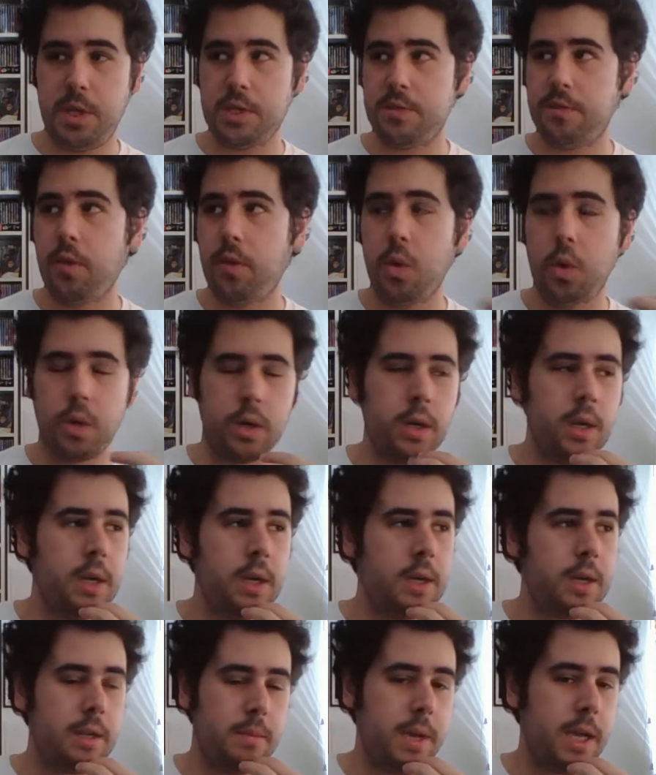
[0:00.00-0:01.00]
PS4,
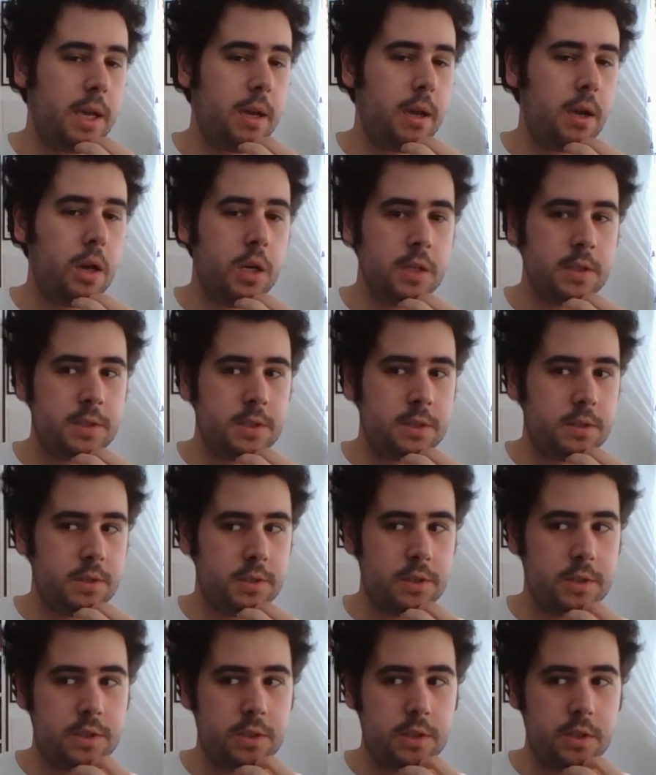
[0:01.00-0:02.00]
the main
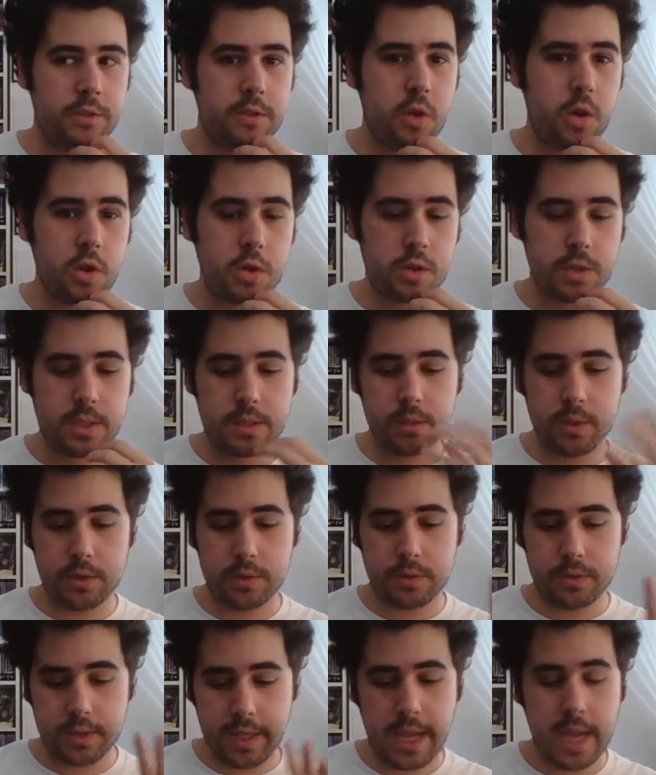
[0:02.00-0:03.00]
consoles. So of course
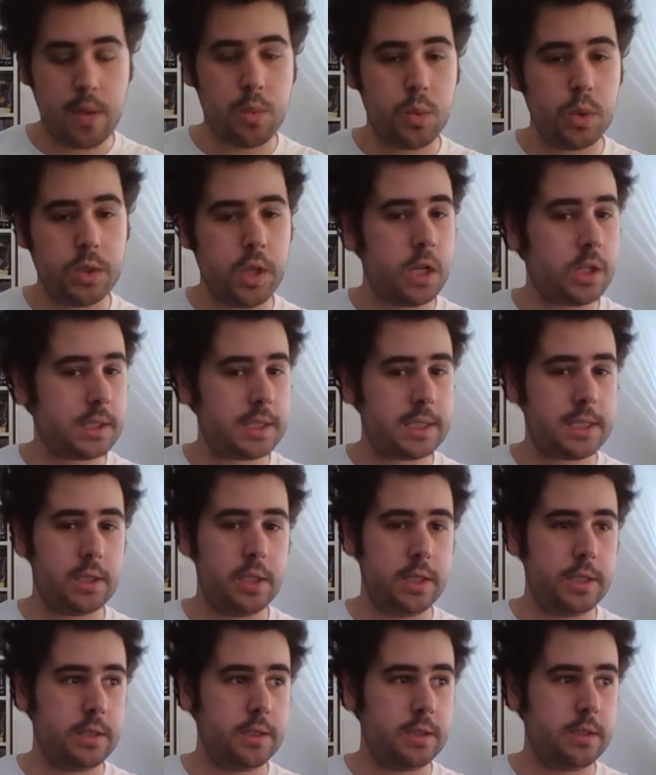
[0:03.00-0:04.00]
the game will not
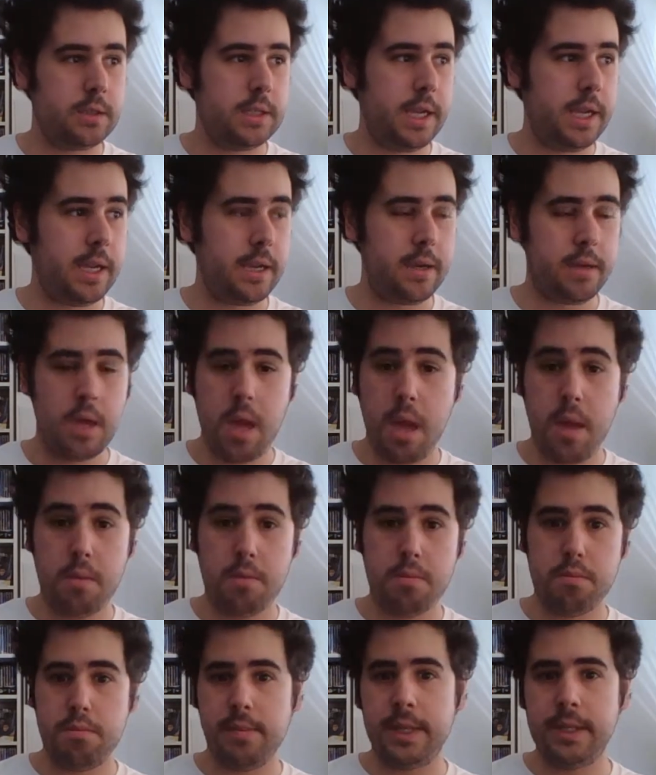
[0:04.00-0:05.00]
sell like
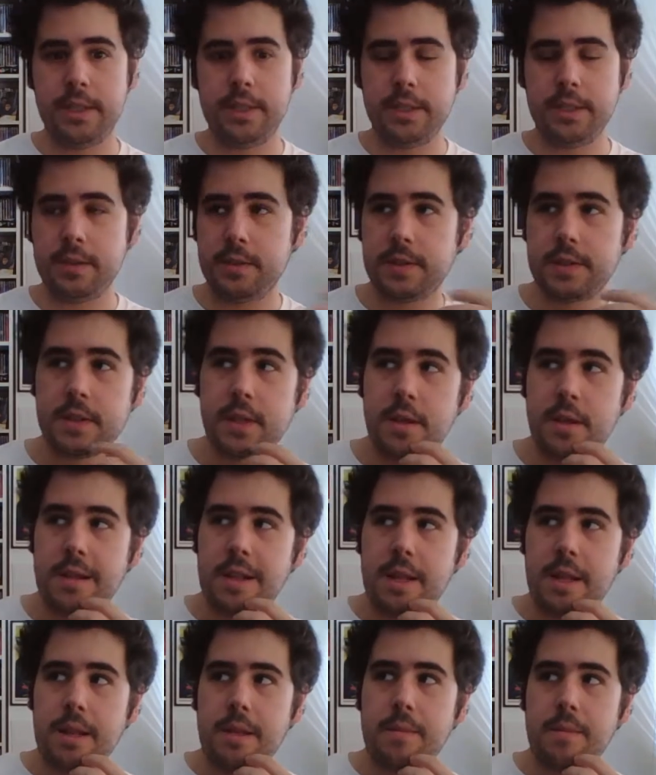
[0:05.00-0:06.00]
millions.
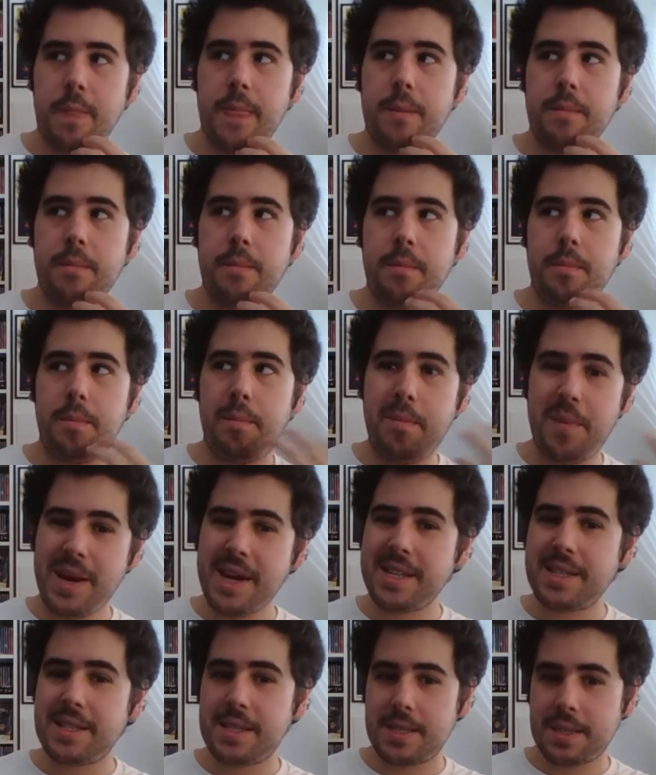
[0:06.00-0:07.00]

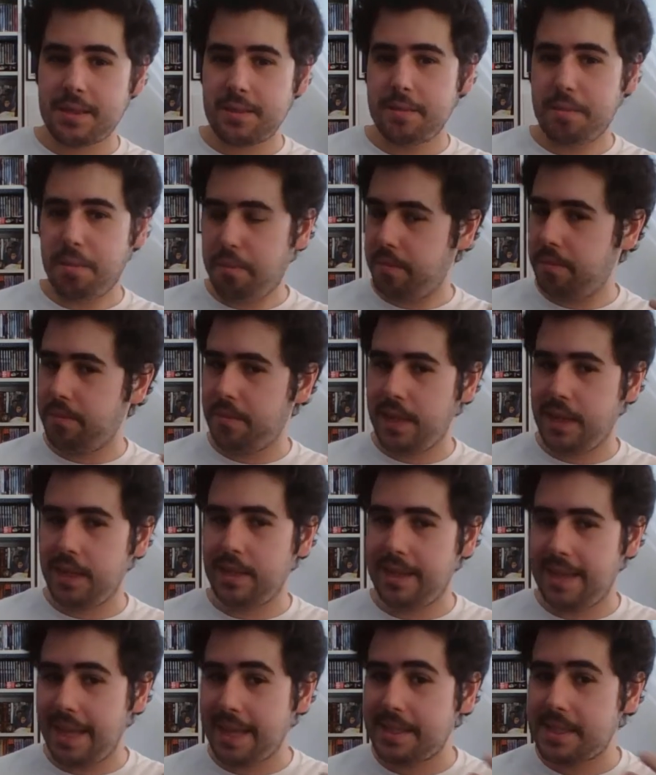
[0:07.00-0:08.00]
But
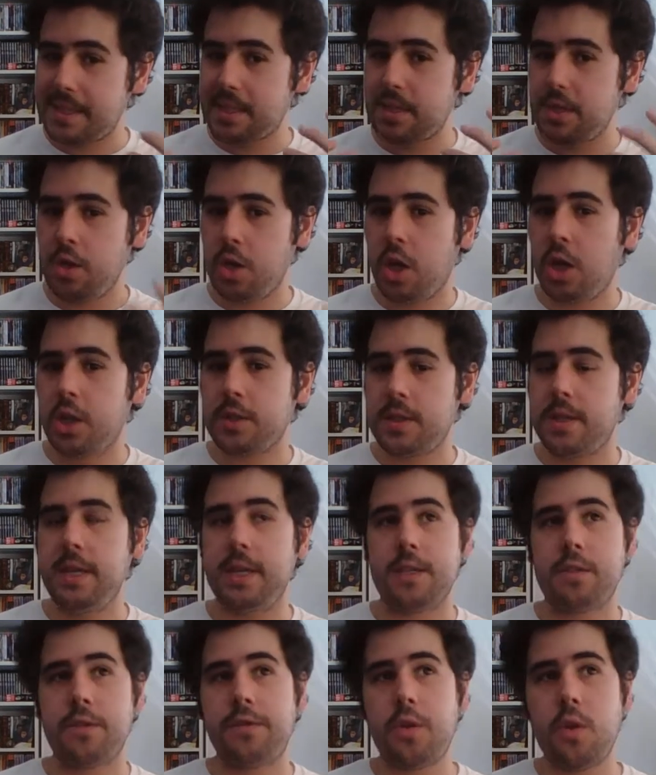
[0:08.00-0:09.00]
that's not
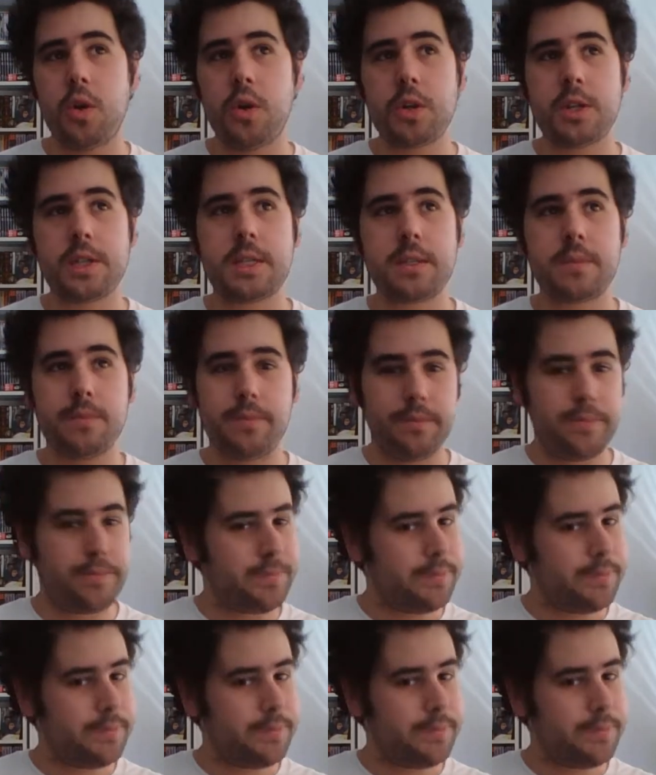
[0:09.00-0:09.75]
it. Of course,